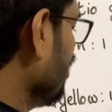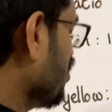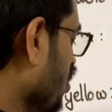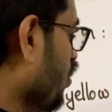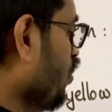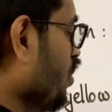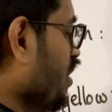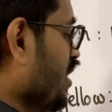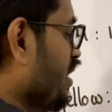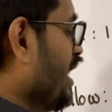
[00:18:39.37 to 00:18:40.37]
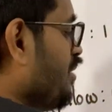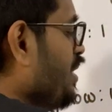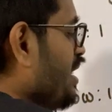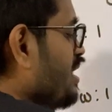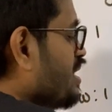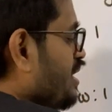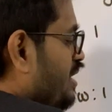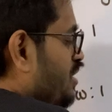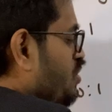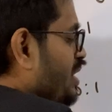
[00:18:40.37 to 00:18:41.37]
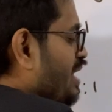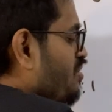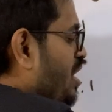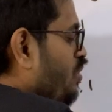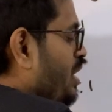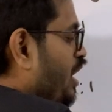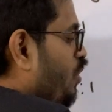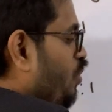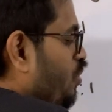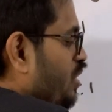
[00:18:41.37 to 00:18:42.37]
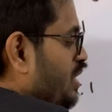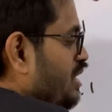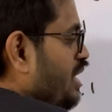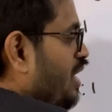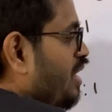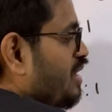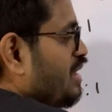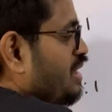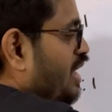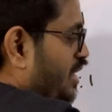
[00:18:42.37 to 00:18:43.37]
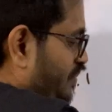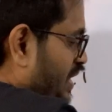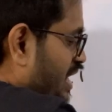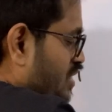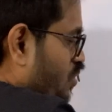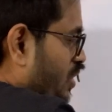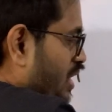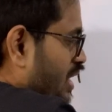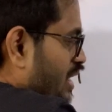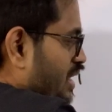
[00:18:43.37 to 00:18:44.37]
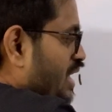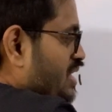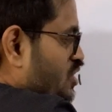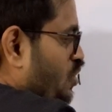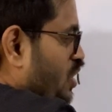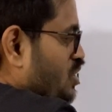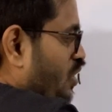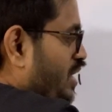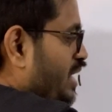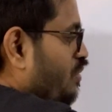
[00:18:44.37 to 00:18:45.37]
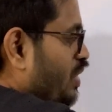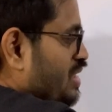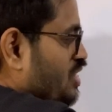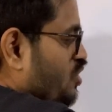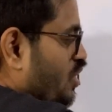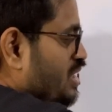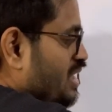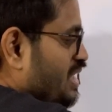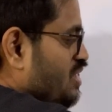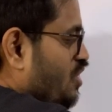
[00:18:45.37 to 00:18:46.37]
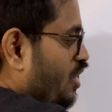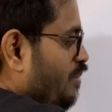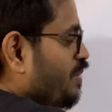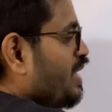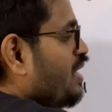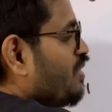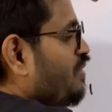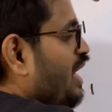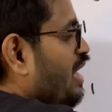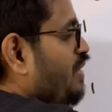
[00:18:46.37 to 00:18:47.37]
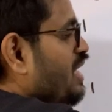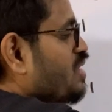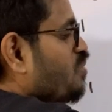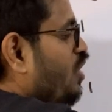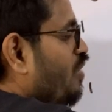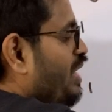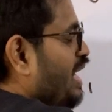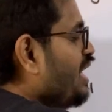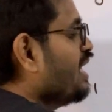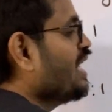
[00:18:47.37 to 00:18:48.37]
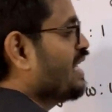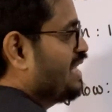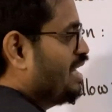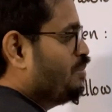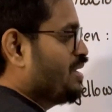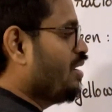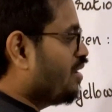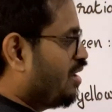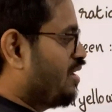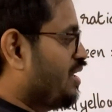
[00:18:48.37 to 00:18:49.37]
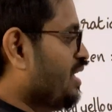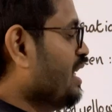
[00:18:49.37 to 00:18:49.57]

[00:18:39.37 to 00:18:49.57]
So that means to get round yellow, here there is what? There is a choice already. What is the choice in this column? We have a small y and capital R.